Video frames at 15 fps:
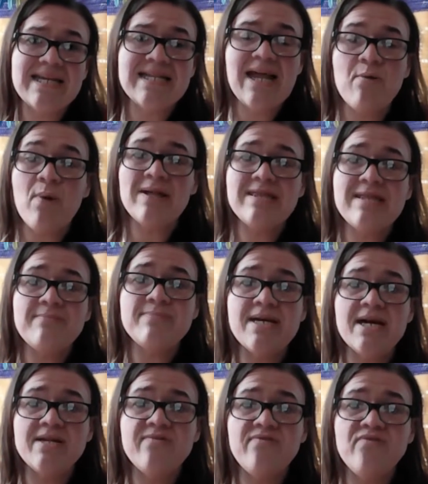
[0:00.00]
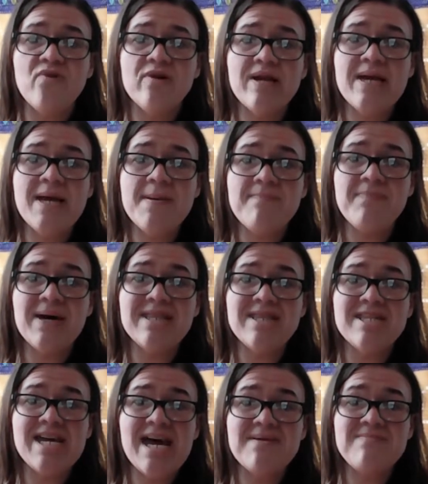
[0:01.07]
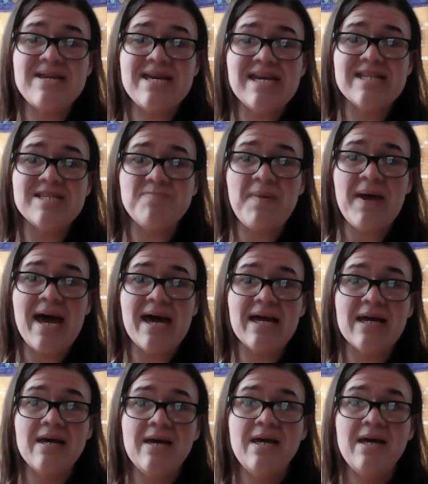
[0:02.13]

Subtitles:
And I want them done for him by the time he gets back.